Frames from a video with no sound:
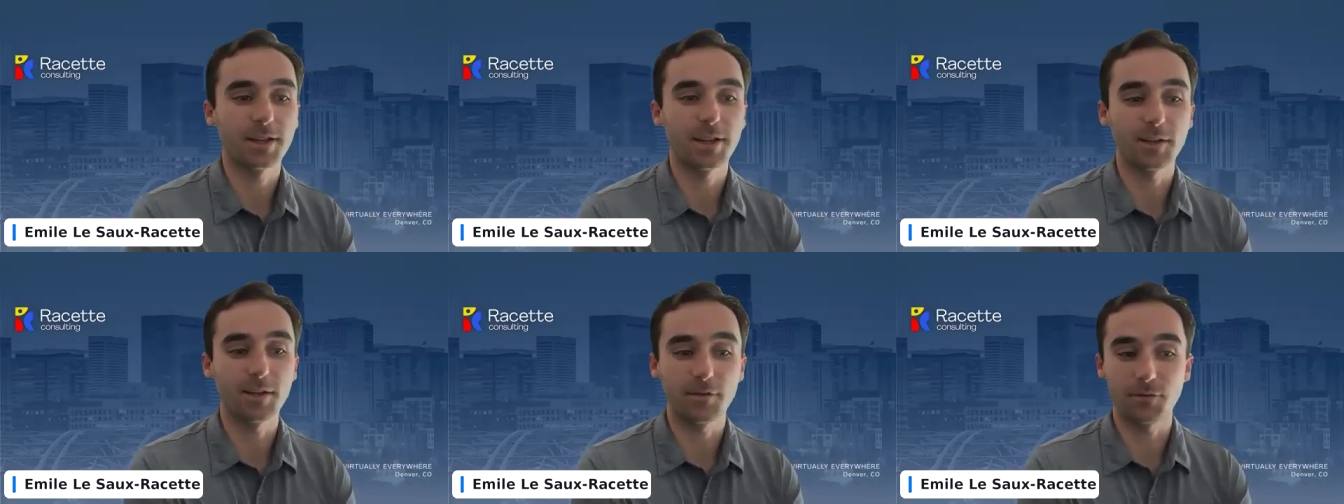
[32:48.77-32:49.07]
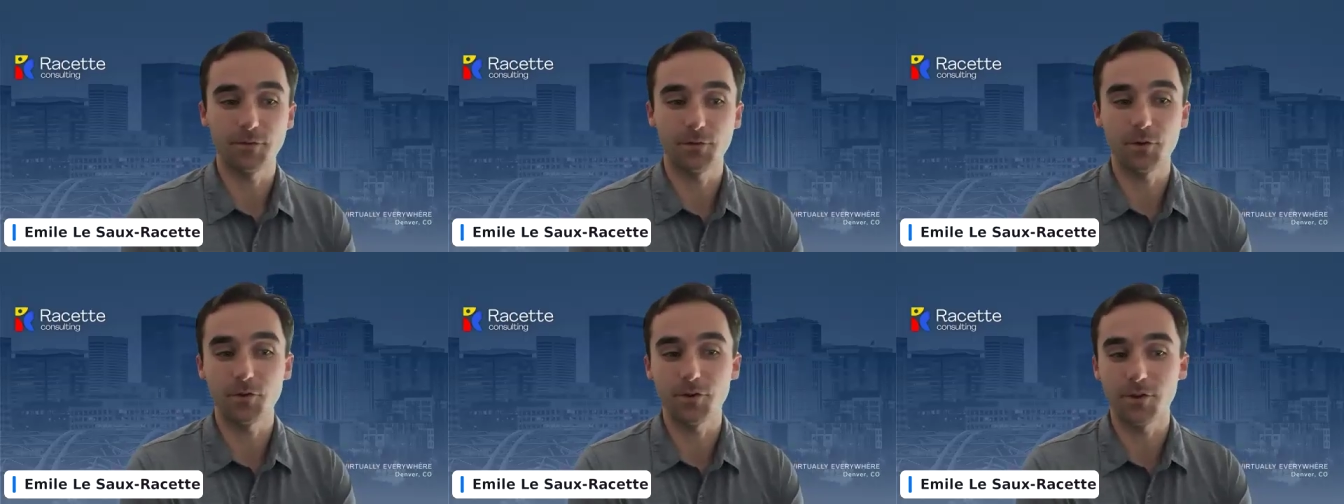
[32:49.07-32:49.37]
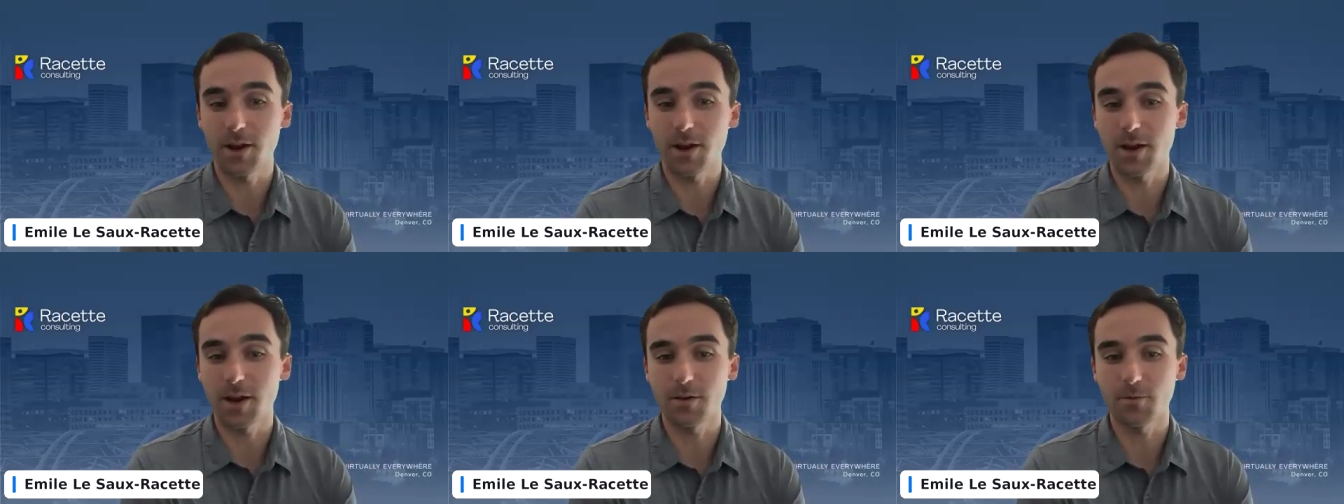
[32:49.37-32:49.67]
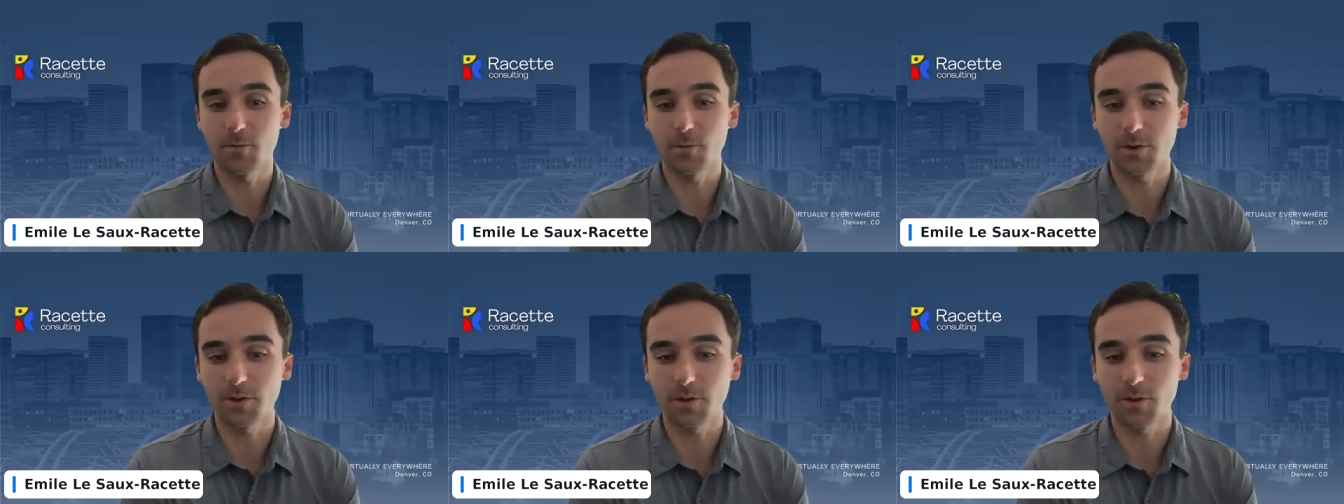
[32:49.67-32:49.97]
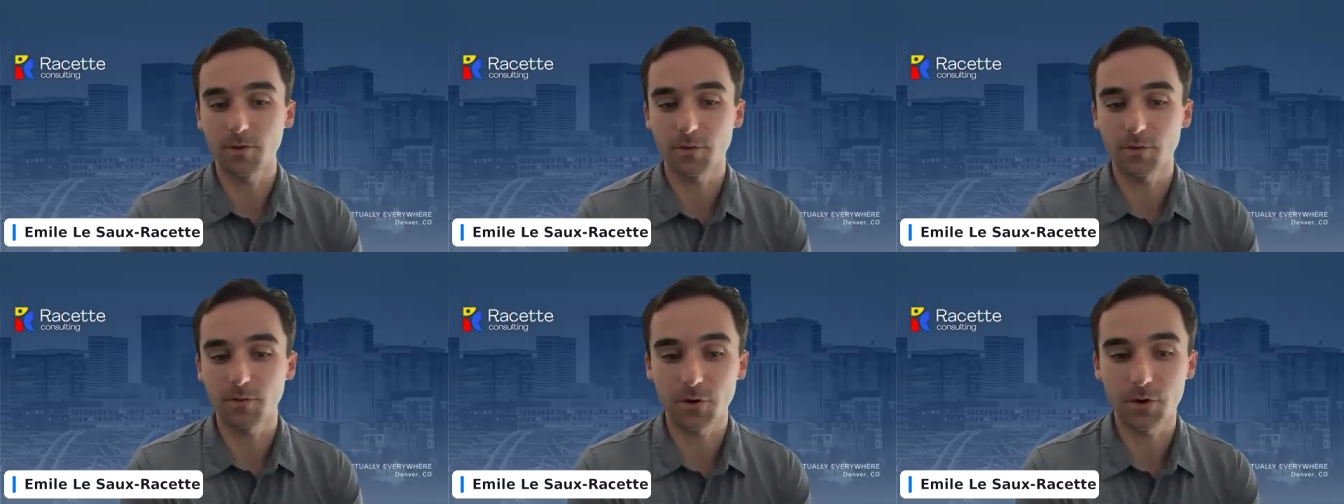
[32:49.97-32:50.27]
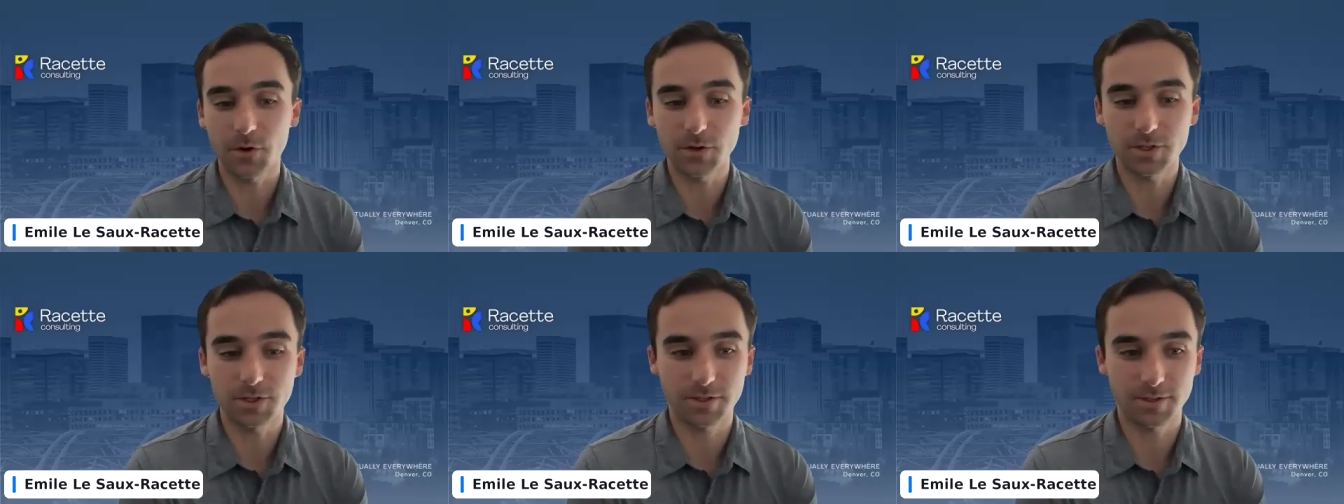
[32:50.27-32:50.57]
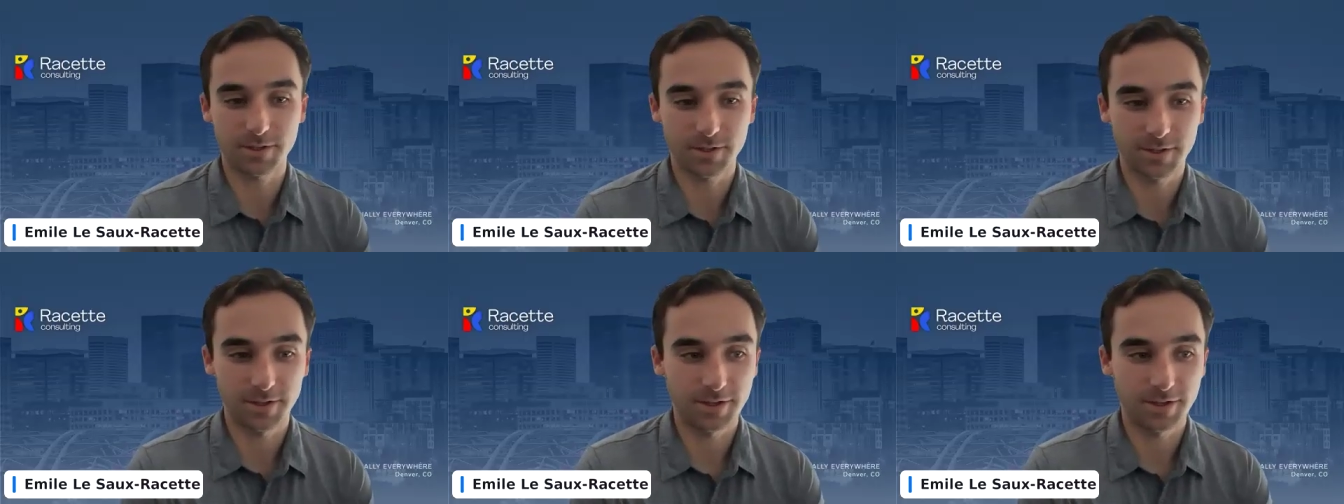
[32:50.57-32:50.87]
if you're not one of the
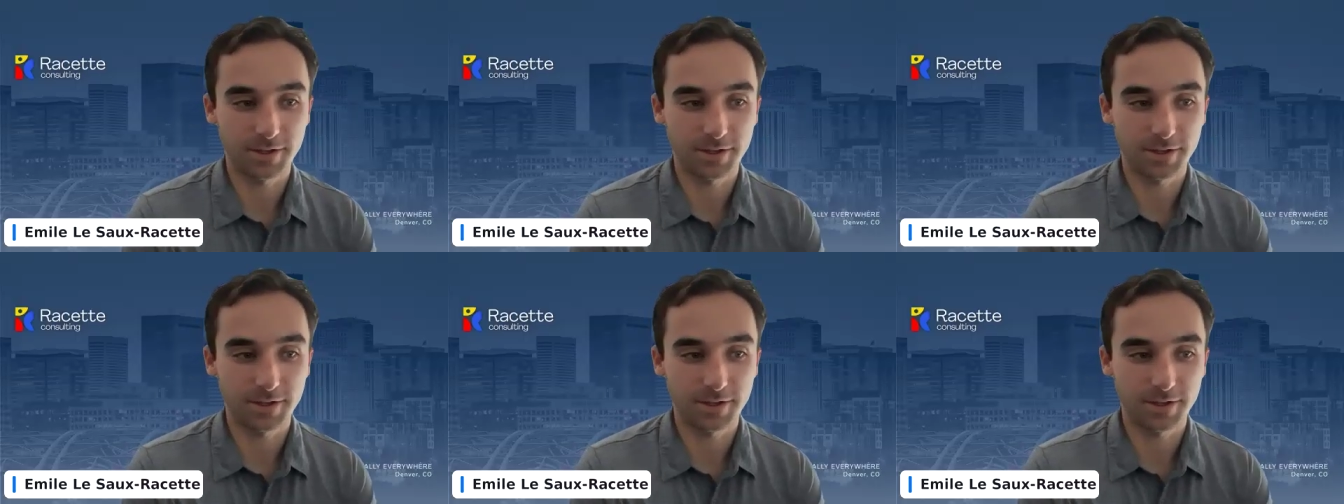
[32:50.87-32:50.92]
first,